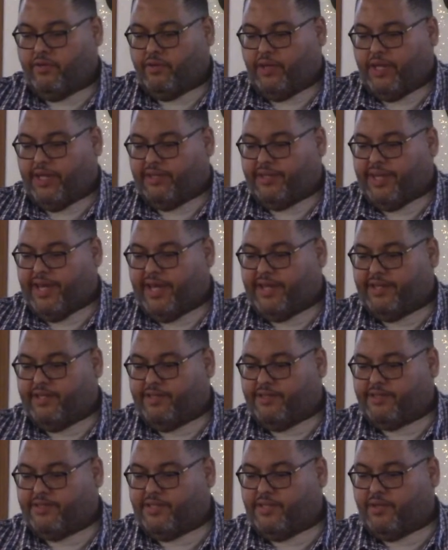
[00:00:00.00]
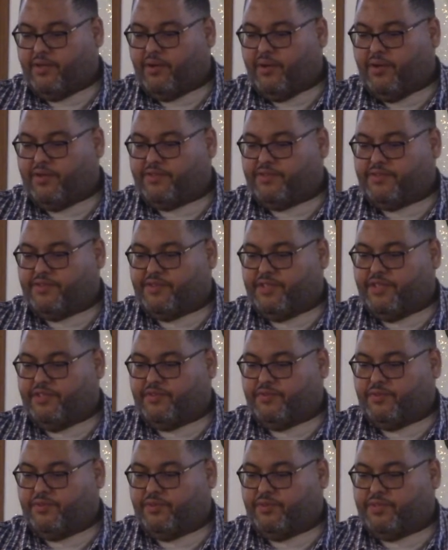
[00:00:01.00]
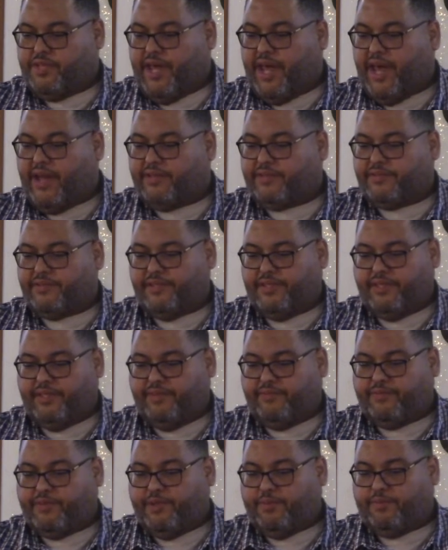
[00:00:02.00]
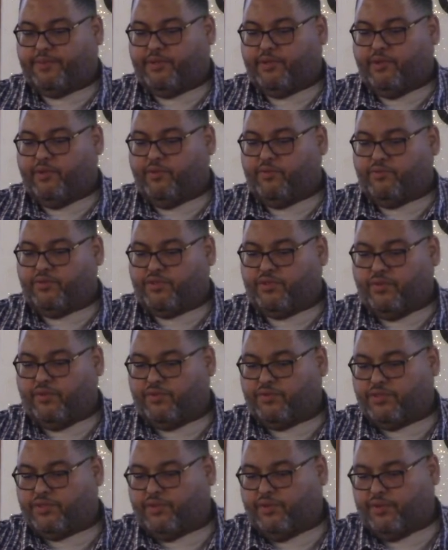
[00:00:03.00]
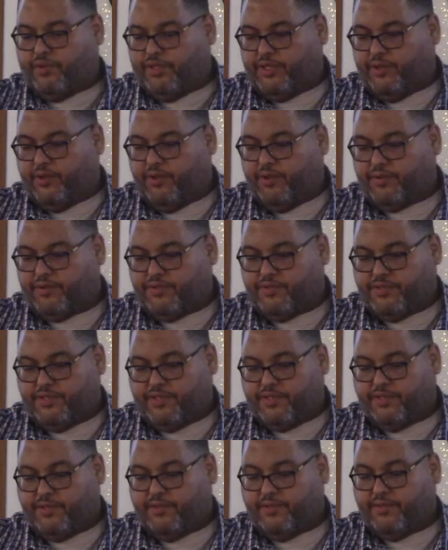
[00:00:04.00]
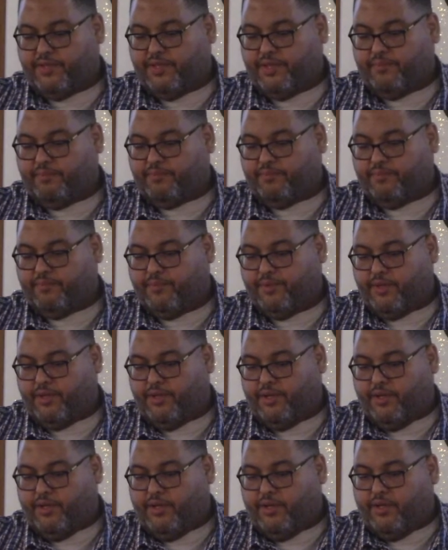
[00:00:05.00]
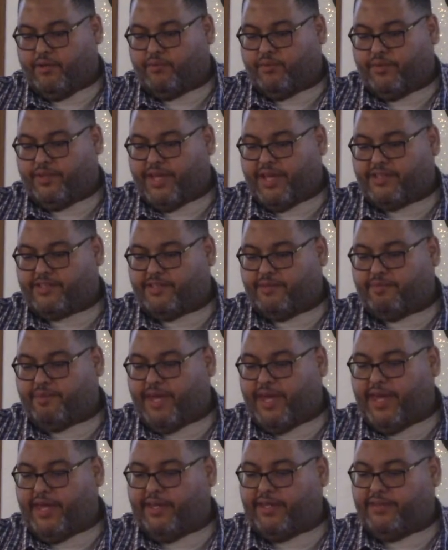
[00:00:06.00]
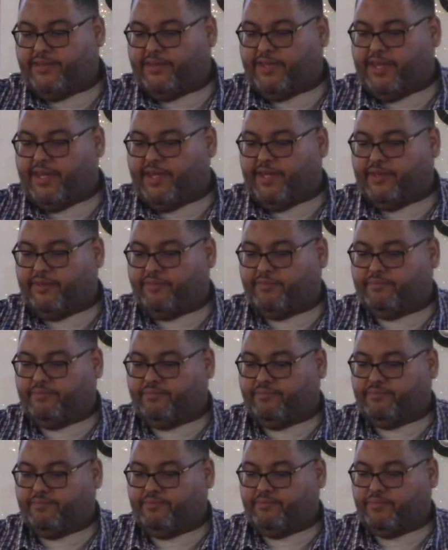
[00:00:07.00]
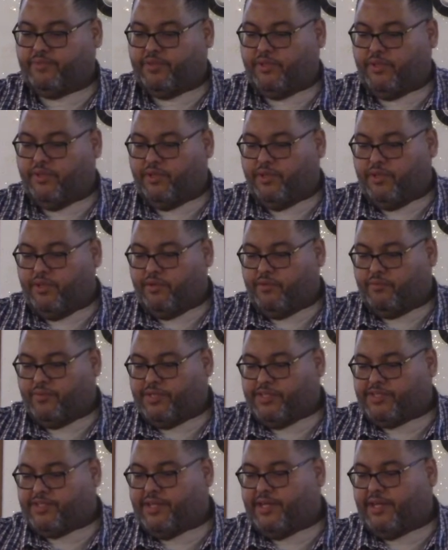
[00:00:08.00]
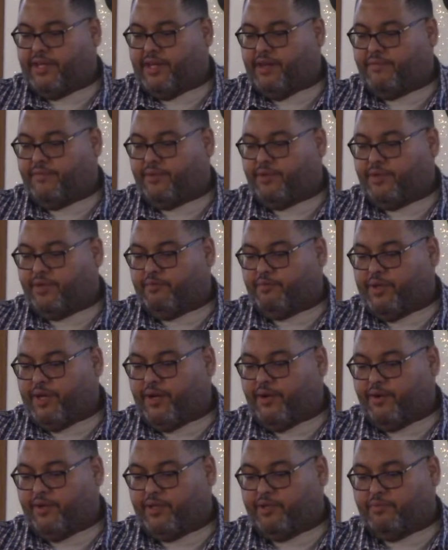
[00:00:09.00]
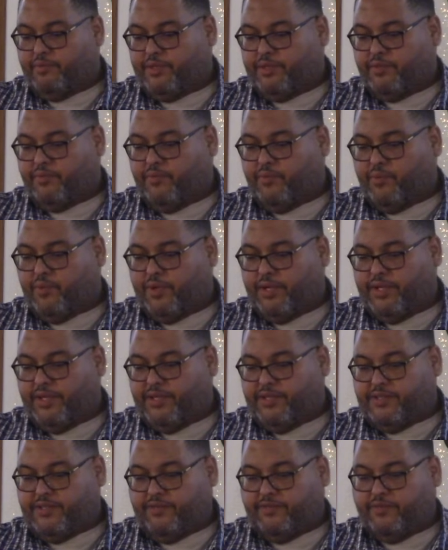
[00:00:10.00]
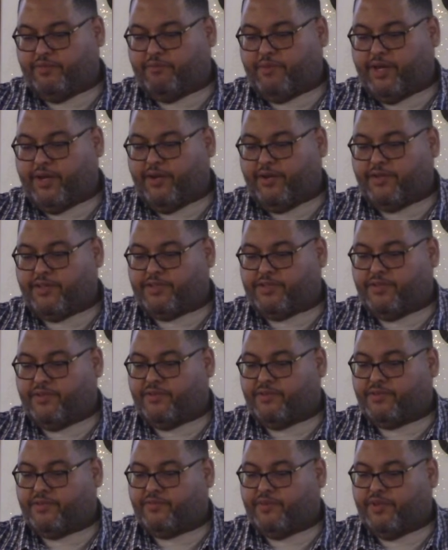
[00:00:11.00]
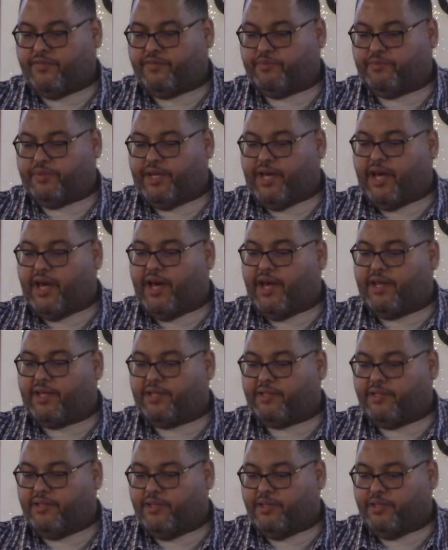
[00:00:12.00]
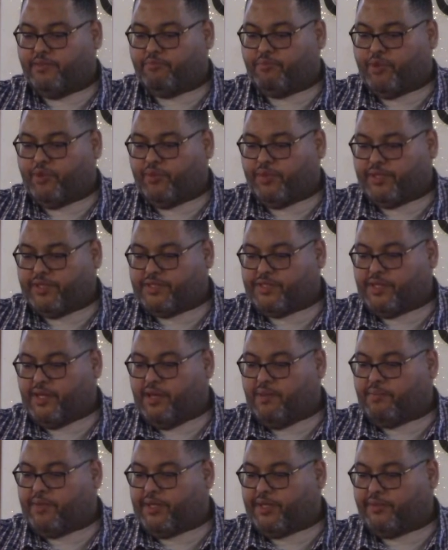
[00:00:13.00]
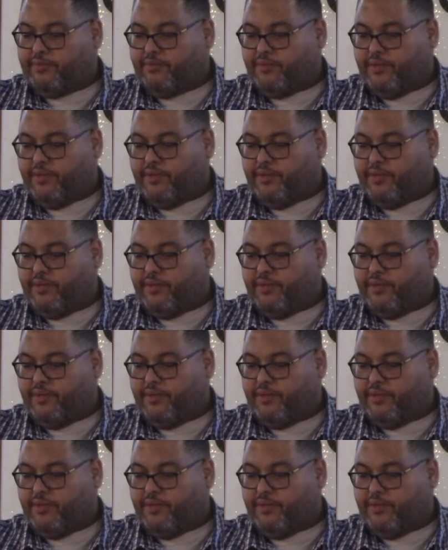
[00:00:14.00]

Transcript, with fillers: and that is he causes Israel to actually lift up their own children on the altars and kill them. Well, that's a pagan thing. We say never in America, but the warning is if America turns away from God, Moloch's coming,